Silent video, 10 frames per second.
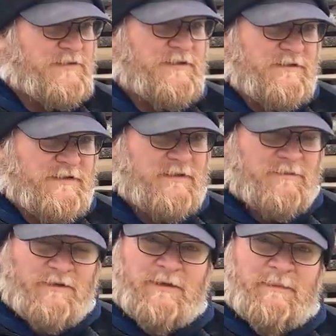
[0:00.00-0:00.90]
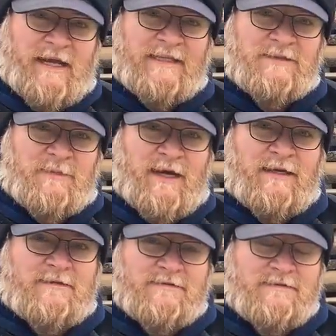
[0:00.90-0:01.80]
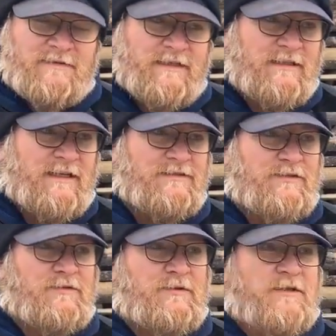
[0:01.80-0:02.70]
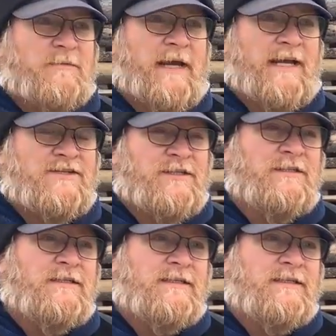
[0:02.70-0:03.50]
in a pretty bad spot, as you could imagine.